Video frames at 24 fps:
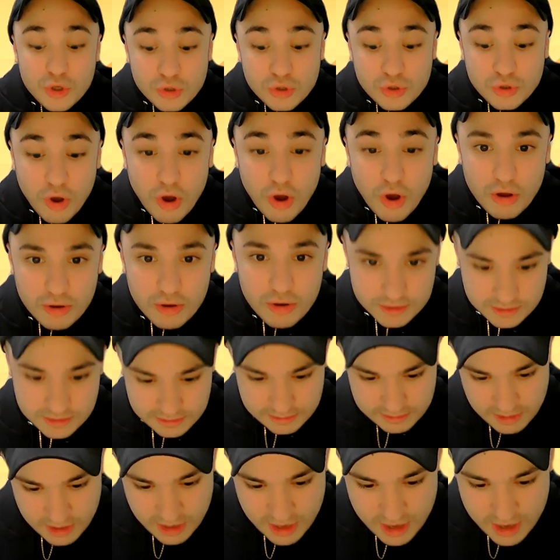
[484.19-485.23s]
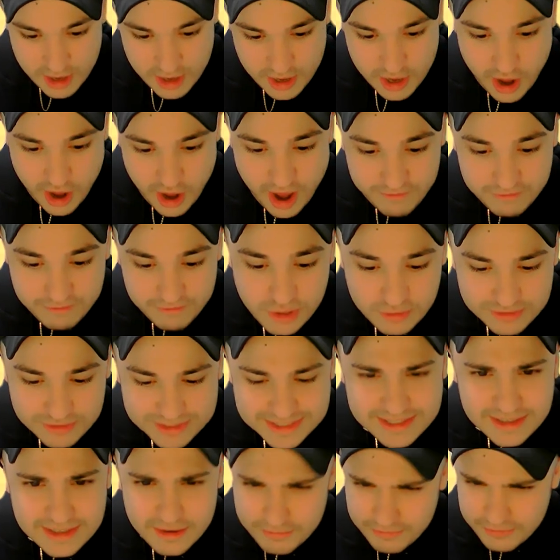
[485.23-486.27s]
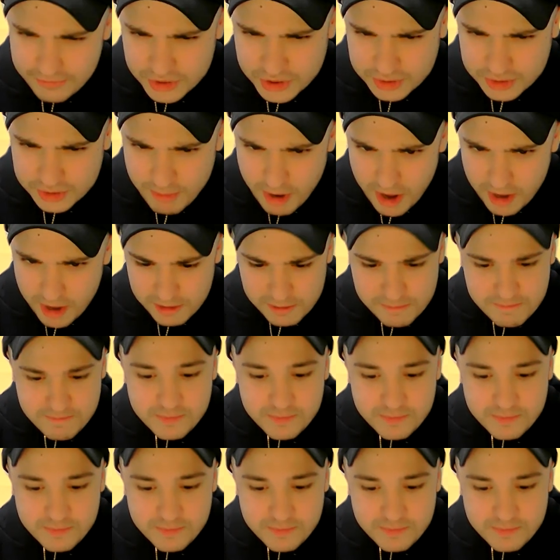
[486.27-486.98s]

dogs. Have you ever seen a fish smile?